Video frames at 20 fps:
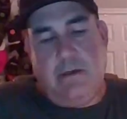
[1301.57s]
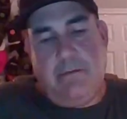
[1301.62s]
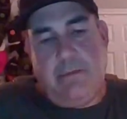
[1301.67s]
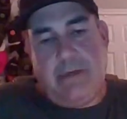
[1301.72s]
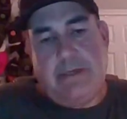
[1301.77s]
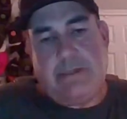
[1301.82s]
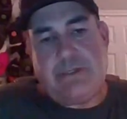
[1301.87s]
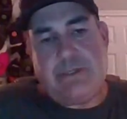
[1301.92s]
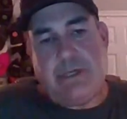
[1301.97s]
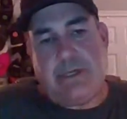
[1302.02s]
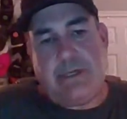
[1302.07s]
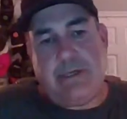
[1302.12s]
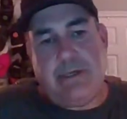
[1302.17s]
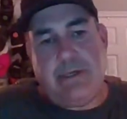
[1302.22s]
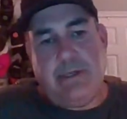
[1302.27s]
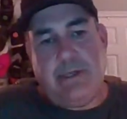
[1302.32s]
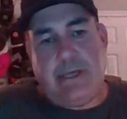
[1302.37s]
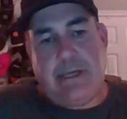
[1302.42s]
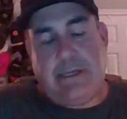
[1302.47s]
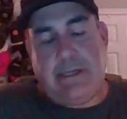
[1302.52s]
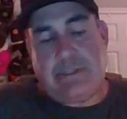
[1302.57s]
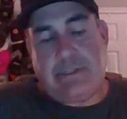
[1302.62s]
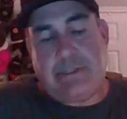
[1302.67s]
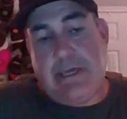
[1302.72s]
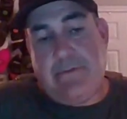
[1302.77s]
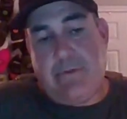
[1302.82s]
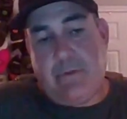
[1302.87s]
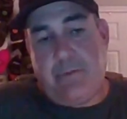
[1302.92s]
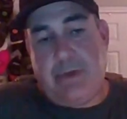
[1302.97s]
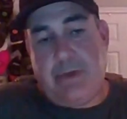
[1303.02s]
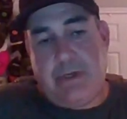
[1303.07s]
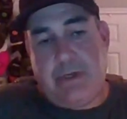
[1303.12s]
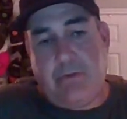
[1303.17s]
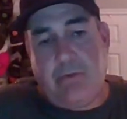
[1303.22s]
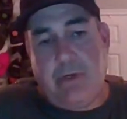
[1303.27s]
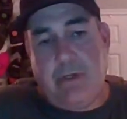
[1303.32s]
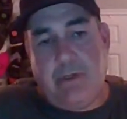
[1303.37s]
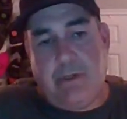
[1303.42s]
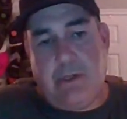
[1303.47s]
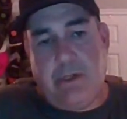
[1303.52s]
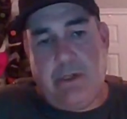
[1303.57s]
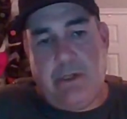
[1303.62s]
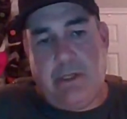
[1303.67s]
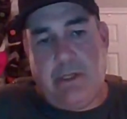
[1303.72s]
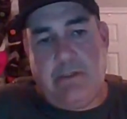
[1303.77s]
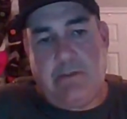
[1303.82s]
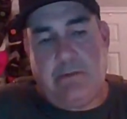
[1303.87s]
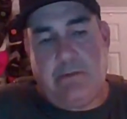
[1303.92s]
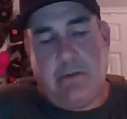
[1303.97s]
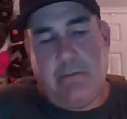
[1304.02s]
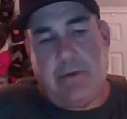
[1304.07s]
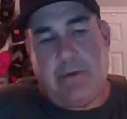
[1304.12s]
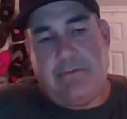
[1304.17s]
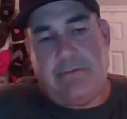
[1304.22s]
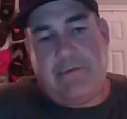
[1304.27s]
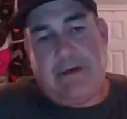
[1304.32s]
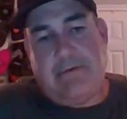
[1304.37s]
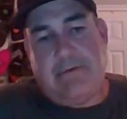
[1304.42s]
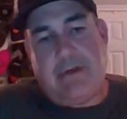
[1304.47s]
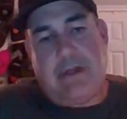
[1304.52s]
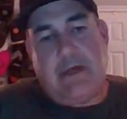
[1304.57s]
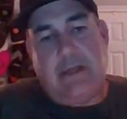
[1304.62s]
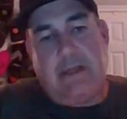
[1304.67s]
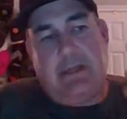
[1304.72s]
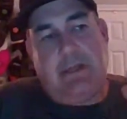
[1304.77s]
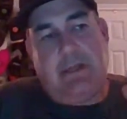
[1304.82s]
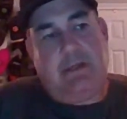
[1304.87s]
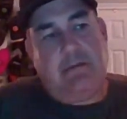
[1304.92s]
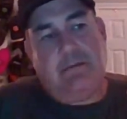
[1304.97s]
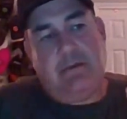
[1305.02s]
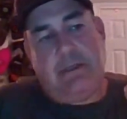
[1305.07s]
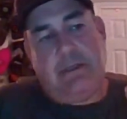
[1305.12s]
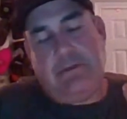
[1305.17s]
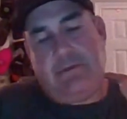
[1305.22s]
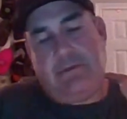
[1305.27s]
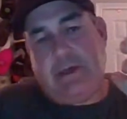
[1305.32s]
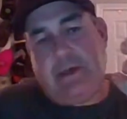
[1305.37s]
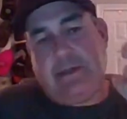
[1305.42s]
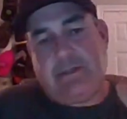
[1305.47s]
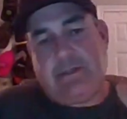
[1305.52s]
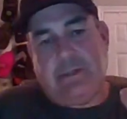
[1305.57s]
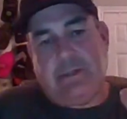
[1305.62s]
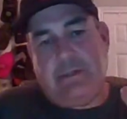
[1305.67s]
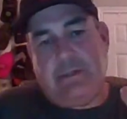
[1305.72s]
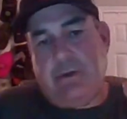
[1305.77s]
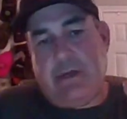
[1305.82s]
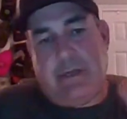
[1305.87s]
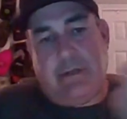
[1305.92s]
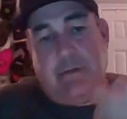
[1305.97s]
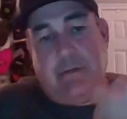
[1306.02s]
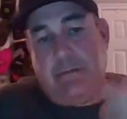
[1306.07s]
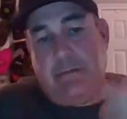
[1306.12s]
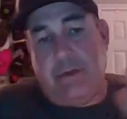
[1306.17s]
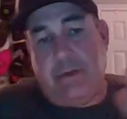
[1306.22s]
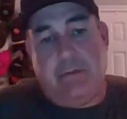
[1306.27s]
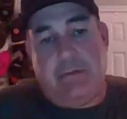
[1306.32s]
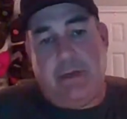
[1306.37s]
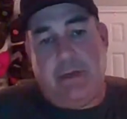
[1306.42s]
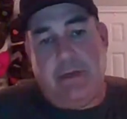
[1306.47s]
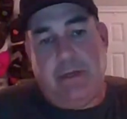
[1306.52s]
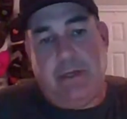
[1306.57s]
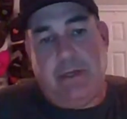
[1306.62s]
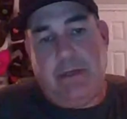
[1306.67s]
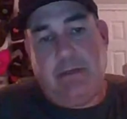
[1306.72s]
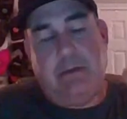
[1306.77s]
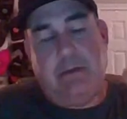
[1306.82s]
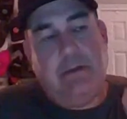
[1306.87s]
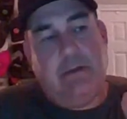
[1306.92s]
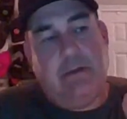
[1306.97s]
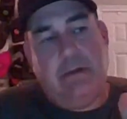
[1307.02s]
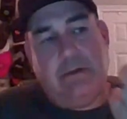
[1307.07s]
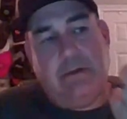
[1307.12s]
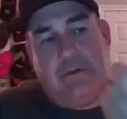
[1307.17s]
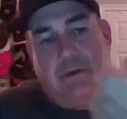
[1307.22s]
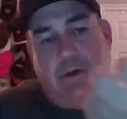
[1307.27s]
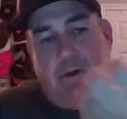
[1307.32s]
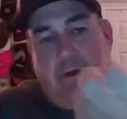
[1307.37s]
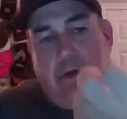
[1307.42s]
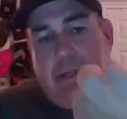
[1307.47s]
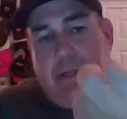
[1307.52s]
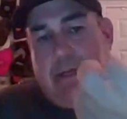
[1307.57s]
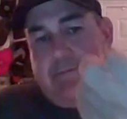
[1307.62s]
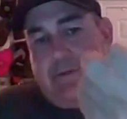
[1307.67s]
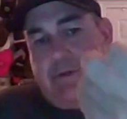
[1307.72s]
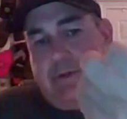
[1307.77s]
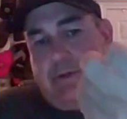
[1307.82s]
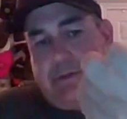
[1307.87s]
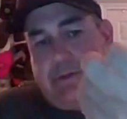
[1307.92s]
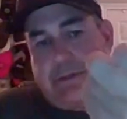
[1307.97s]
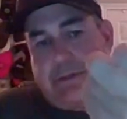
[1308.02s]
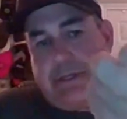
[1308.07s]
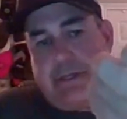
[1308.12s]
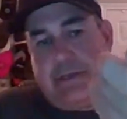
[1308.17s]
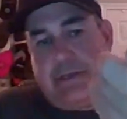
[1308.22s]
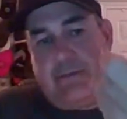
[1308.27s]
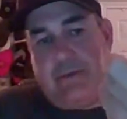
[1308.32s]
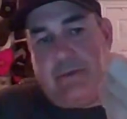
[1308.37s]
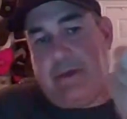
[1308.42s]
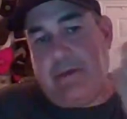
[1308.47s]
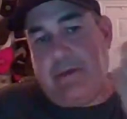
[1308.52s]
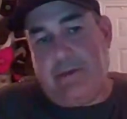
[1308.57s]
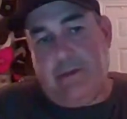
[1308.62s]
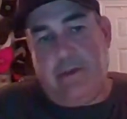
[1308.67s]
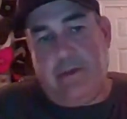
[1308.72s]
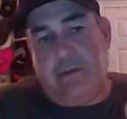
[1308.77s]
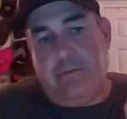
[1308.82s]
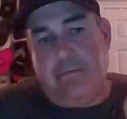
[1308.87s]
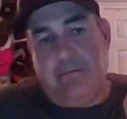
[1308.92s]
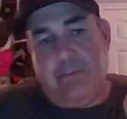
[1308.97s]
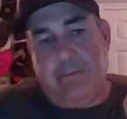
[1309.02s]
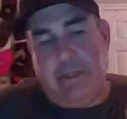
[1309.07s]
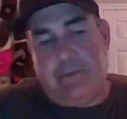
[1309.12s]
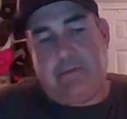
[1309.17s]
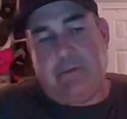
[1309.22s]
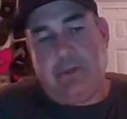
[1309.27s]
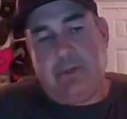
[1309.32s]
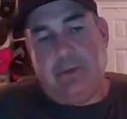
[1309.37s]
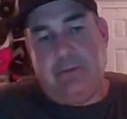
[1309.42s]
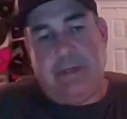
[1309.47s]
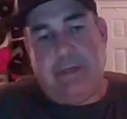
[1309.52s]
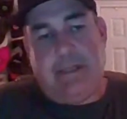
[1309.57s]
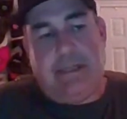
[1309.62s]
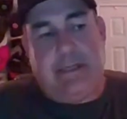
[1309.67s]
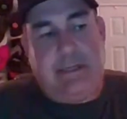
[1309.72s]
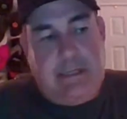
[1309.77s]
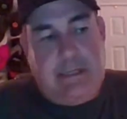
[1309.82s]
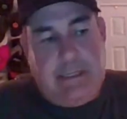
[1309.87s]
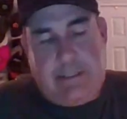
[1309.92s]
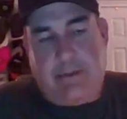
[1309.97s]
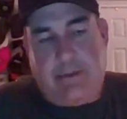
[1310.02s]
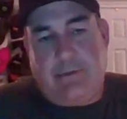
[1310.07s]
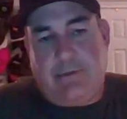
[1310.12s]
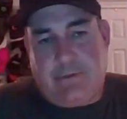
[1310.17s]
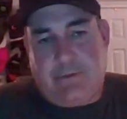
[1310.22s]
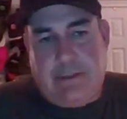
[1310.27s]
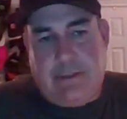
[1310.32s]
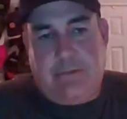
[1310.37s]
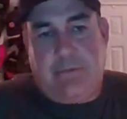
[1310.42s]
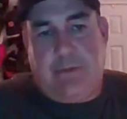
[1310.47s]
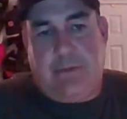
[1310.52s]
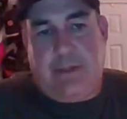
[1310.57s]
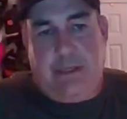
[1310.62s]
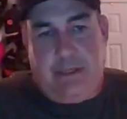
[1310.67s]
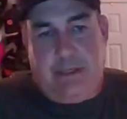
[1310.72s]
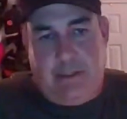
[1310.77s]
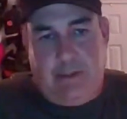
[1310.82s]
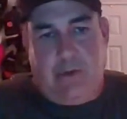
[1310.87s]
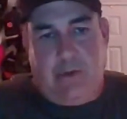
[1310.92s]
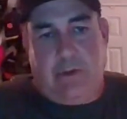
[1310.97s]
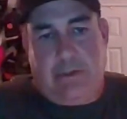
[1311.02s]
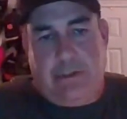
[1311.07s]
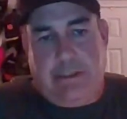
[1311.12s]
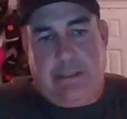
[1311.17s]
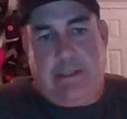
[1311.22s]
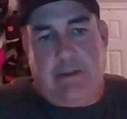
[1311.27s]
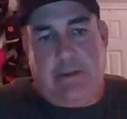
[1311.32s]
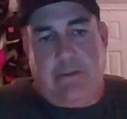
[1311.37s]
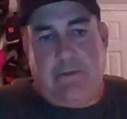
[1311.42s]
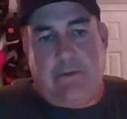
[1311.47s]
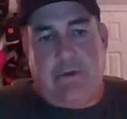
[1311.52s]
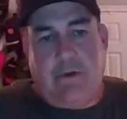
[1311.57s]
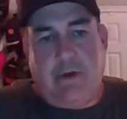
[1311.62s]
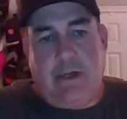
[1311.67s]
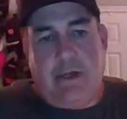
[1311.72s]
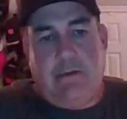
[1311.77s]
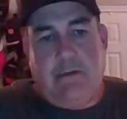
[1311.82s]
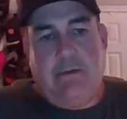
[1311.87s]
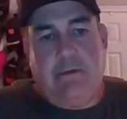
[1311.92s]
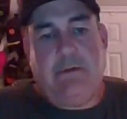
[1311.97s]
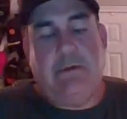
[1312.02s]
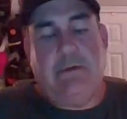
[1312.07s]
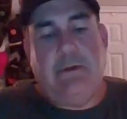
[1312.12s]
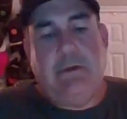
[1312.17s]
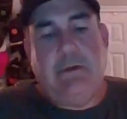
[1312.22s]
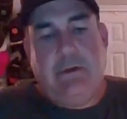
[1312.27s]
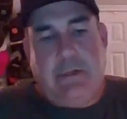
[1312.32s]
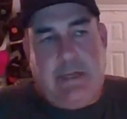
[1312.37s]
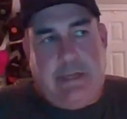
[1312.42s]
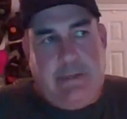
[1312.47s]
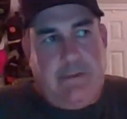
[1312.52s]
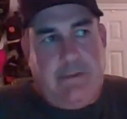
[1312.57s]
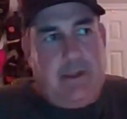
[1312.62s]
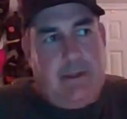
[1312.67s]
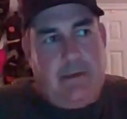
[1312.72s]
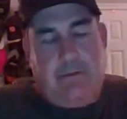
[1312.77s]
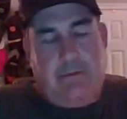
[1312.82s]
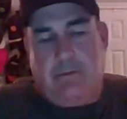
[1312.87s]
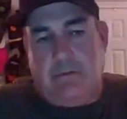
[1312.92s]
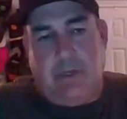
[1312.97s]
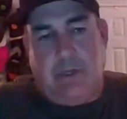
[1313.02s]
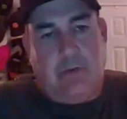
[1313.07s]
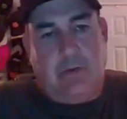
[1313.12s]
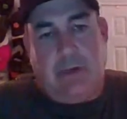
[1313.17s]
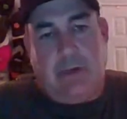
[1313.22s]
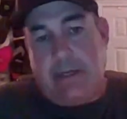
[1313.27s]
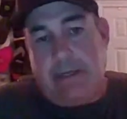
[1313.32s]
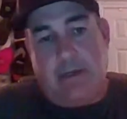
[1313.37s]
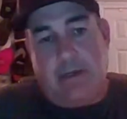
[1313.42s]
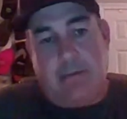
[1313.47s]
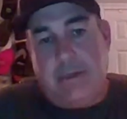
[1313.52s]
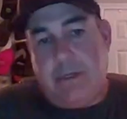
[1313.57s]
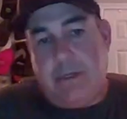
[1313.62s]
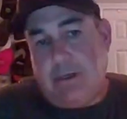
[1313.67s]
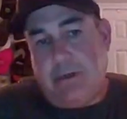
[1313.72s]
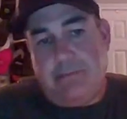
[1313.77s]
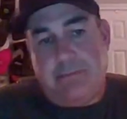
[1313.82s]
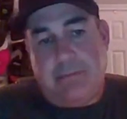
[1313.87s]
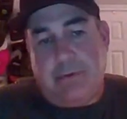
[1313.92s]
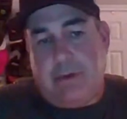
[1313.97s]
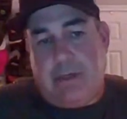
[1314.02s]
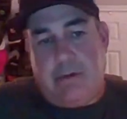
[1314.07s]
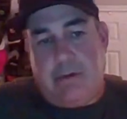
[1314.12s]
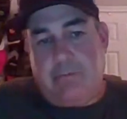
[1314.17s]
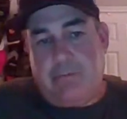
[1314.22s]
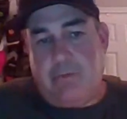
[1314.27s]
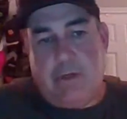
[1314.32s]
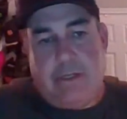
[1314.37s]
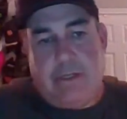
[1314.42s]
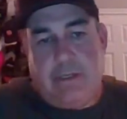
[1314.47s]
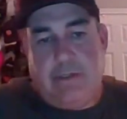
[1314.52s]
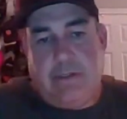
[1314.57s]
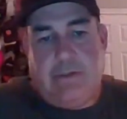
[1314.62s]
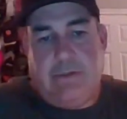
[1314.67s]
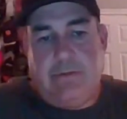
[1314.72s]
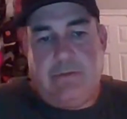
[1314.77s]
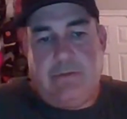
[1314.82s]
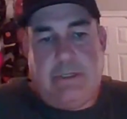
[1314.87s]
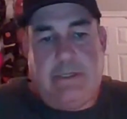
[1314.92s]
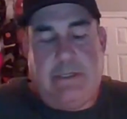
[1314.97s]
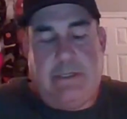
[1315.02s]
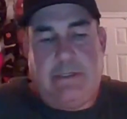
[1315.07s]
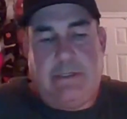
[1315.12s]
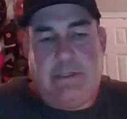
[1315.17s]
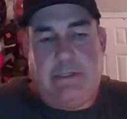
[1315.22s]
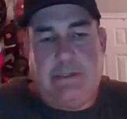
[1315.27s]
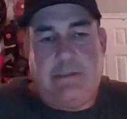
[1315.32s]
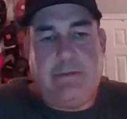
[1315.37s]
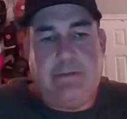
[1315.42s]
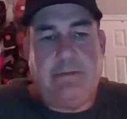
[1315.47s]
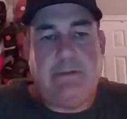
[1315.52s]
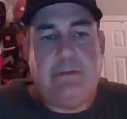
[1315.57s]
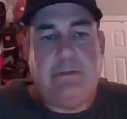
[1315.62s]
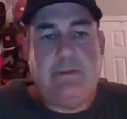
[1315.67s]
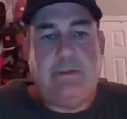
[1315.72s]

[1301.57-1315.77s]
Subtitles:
on my shotgun, I actually have a pick rail on it on my 590, and it's actually right on the pump area. So all I have to do is just hit it with my thumb, and it's illuminated, and I can do the same thing and hold it down at the ground. And then, you know, when I come up, I'm ready to do what I need to do.